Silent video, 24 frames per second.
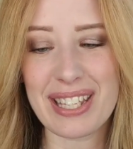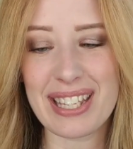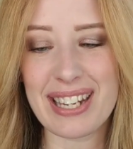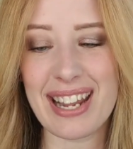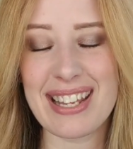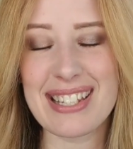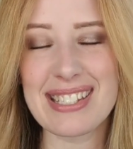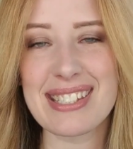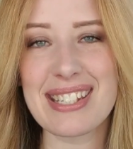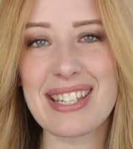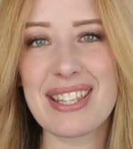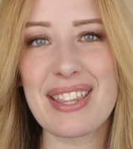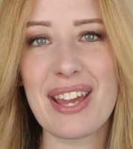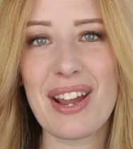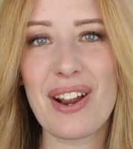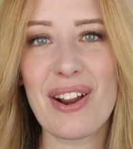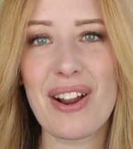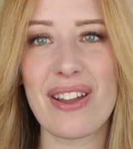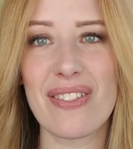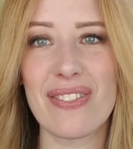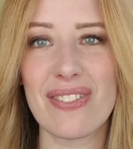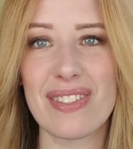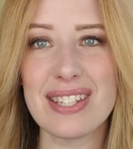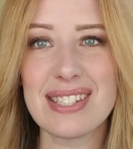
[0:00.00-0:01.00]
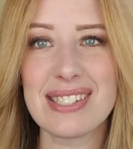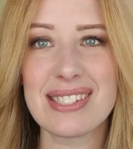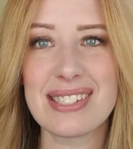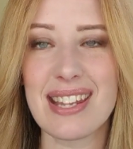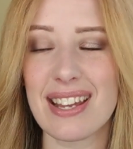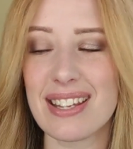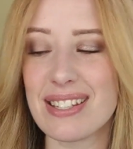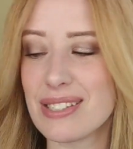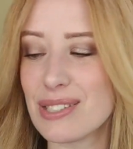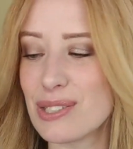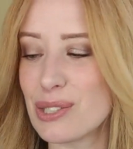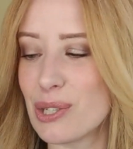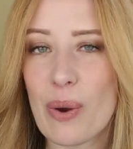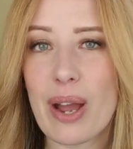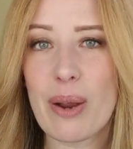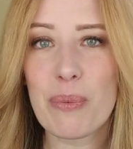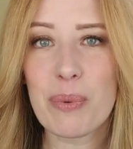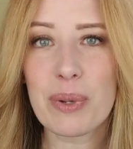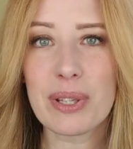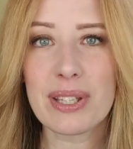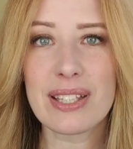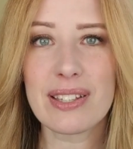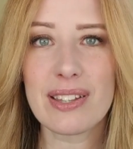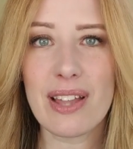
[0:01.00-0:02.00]
really nicely there, and this does. So I
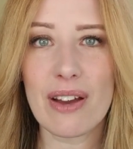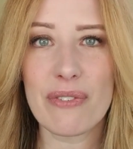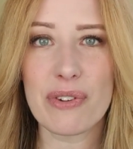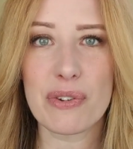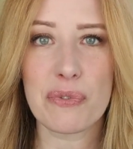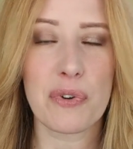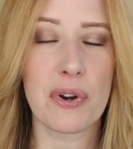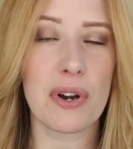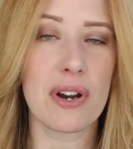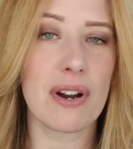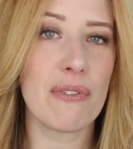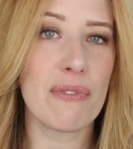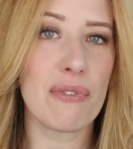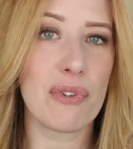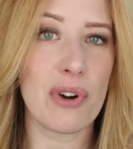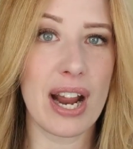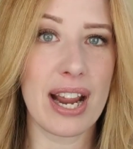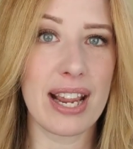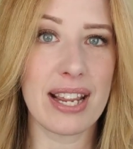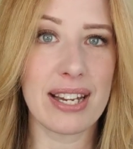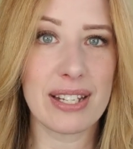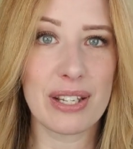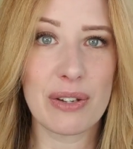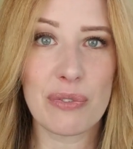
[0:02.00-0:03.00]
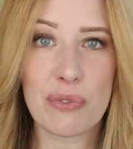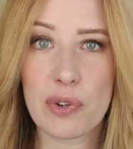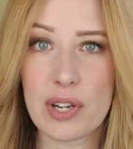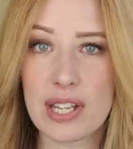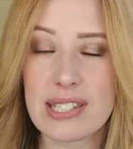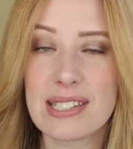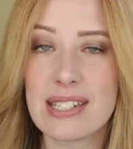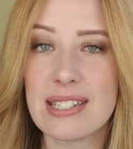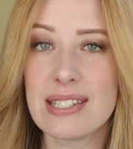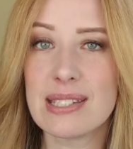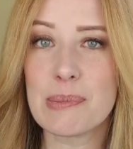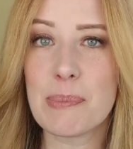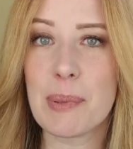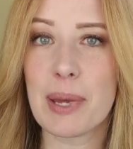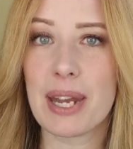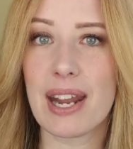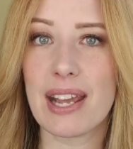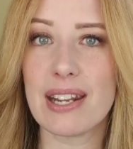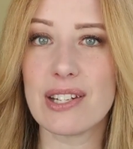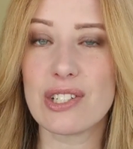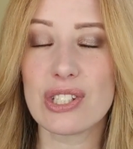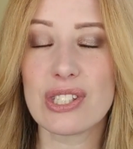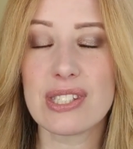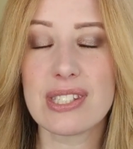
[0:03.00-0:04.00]
really love it for a variety of reasons,
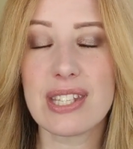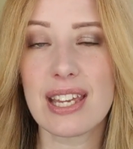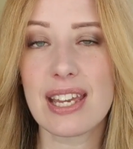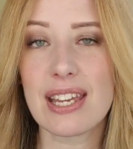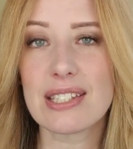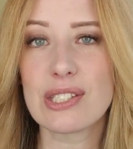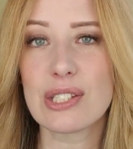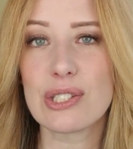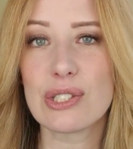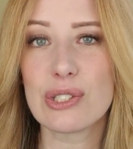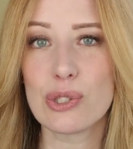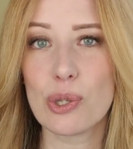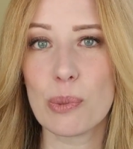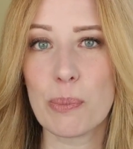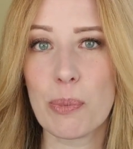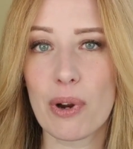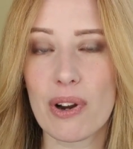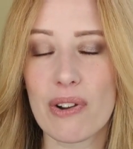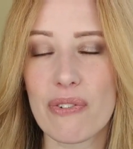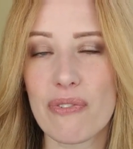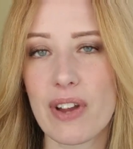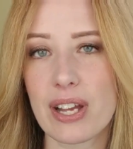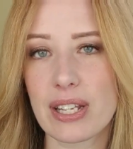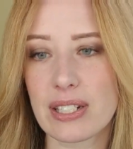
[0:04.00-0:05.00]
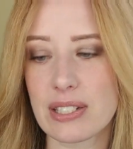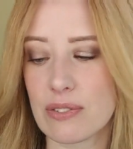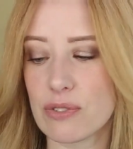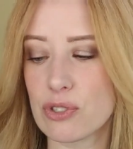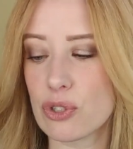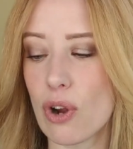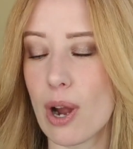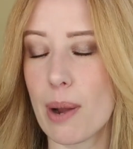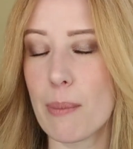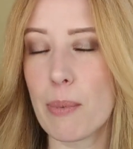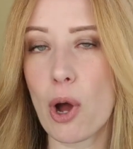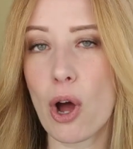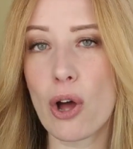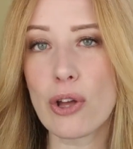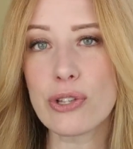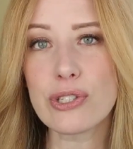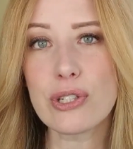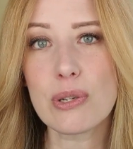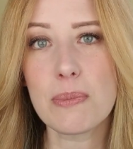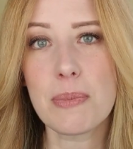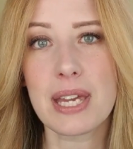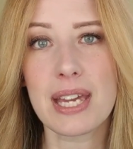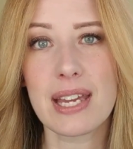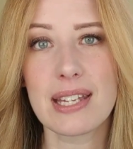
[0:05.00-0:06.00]
but I just think it's a super effective scrub,
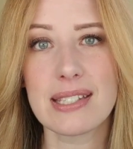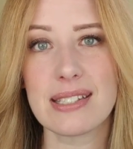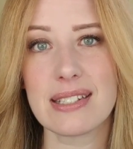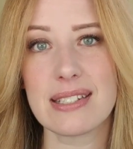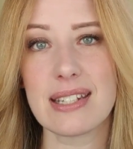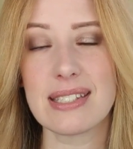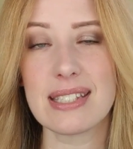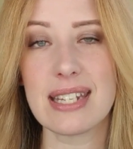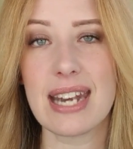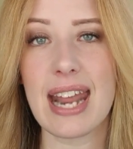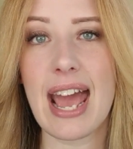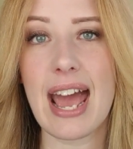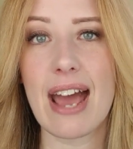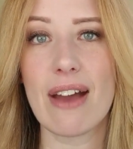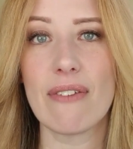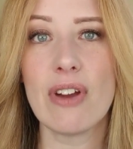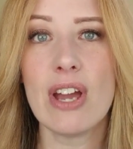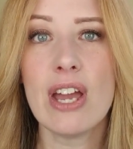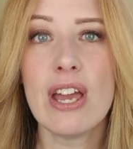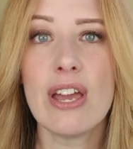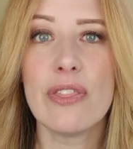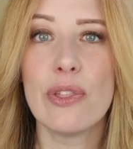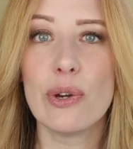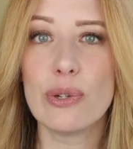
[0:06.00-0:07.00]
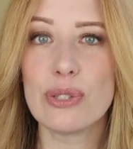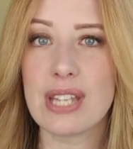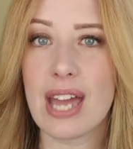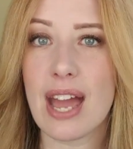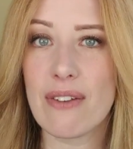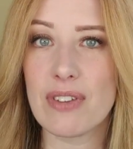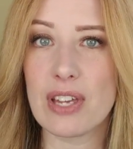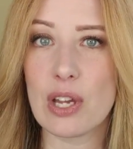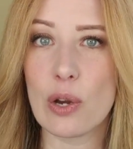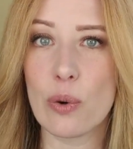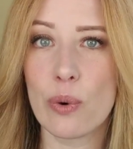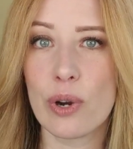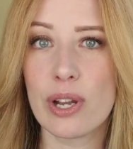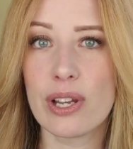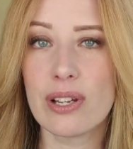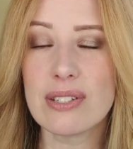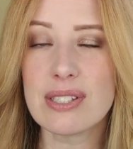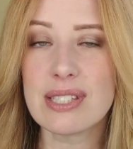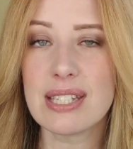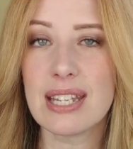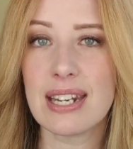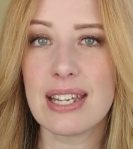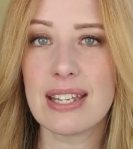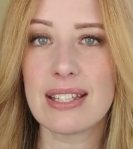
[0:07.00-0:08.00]
also because it doesn't have those heavy
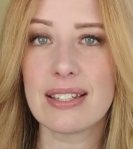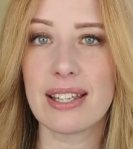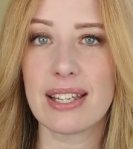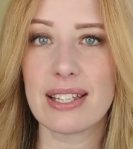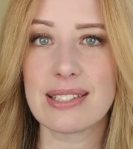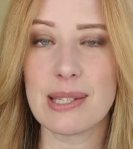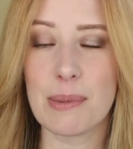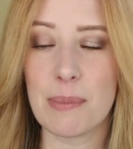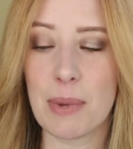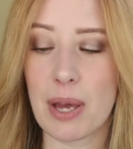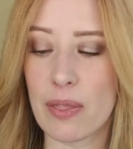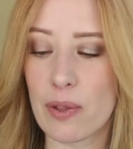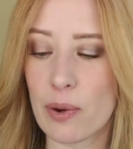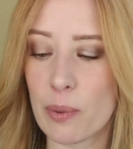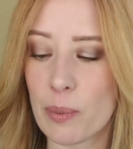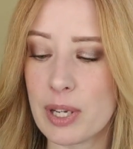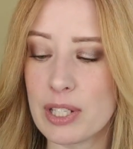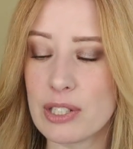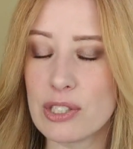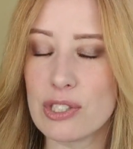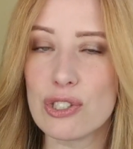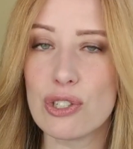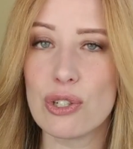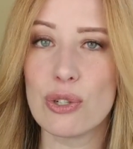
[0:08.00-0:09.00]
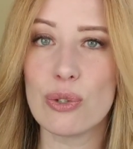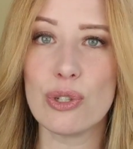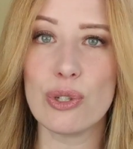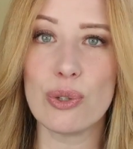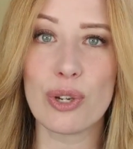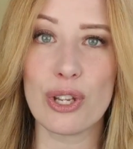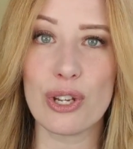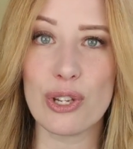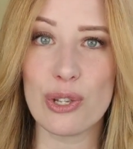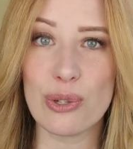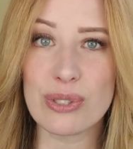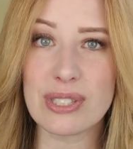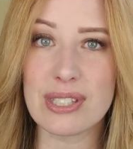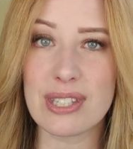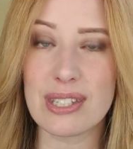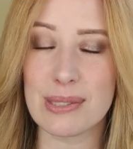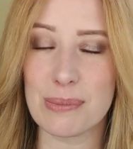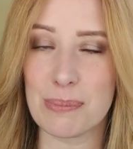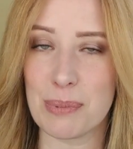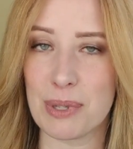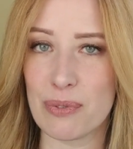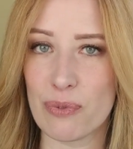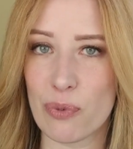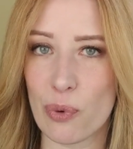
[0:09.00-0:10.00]
oils in it like some other ones do. You can use
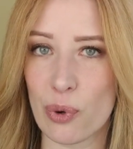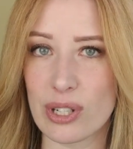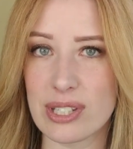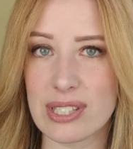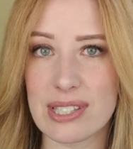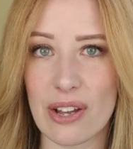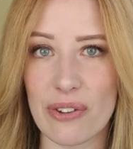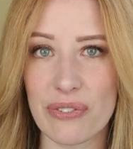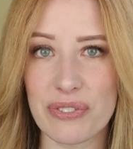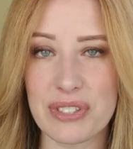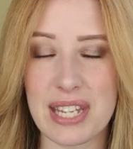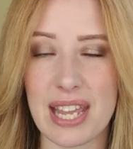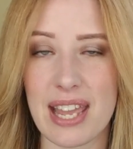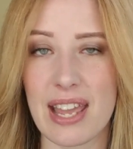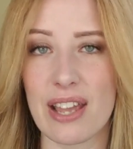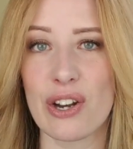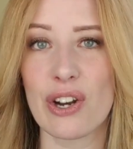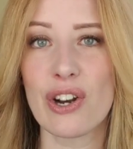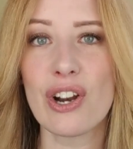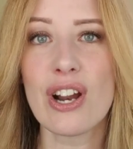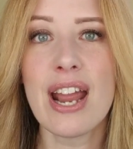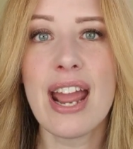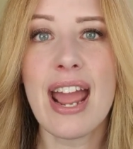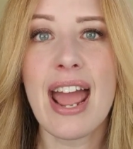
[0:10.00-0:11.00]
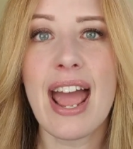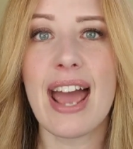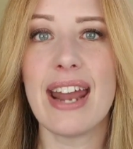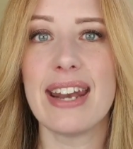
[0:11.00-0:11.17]
this before self-tanner,